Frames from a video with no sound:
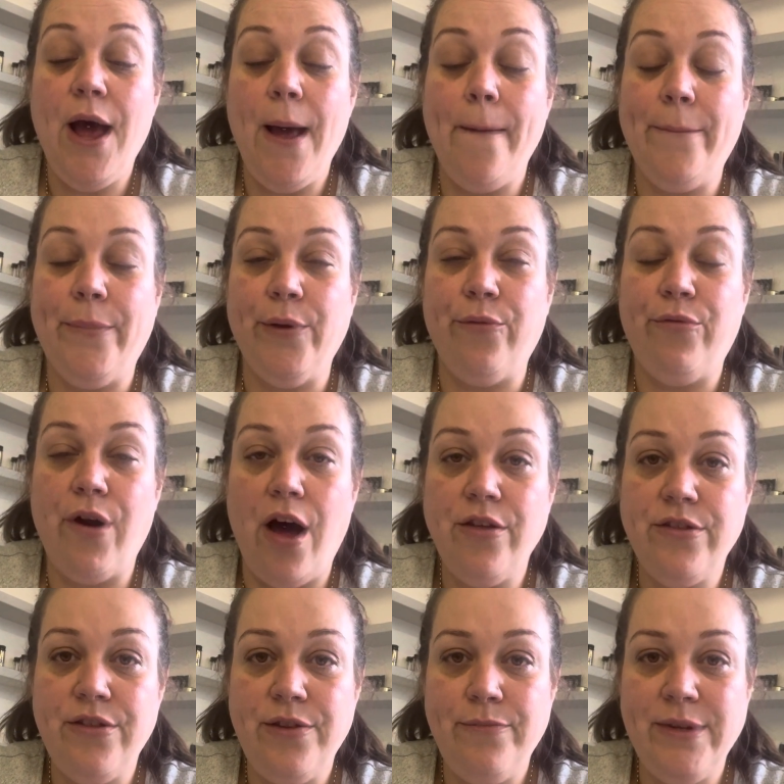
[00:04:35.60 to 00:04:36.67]
But
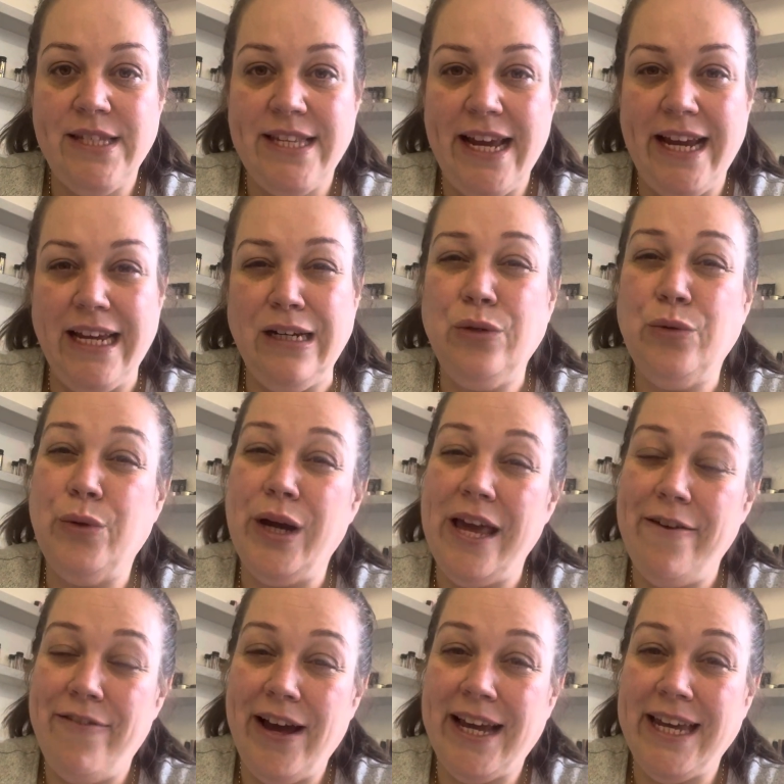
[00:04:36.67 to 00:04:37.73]
rather than me saying, oh,
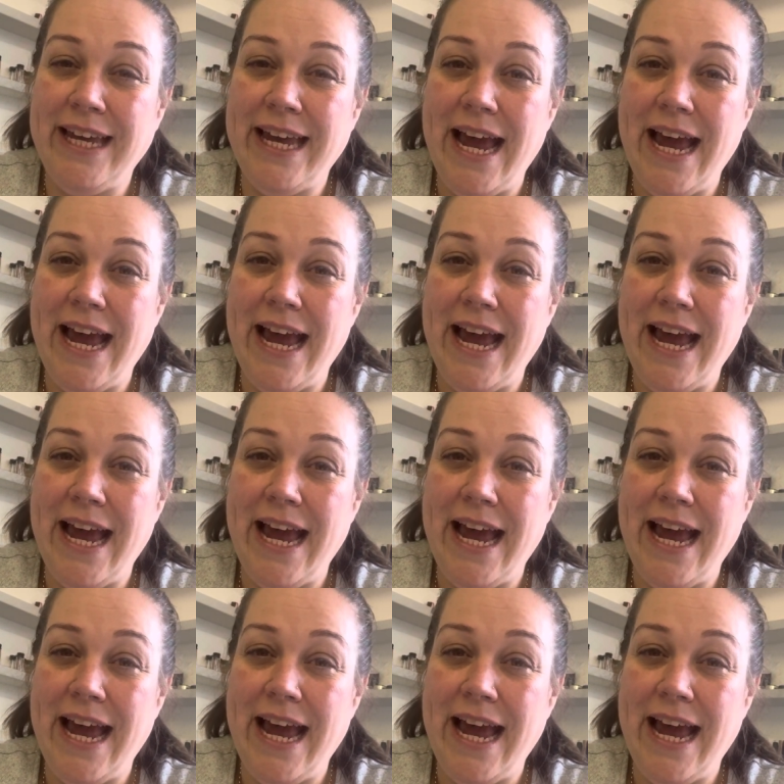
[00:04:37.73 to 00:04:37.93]
if I can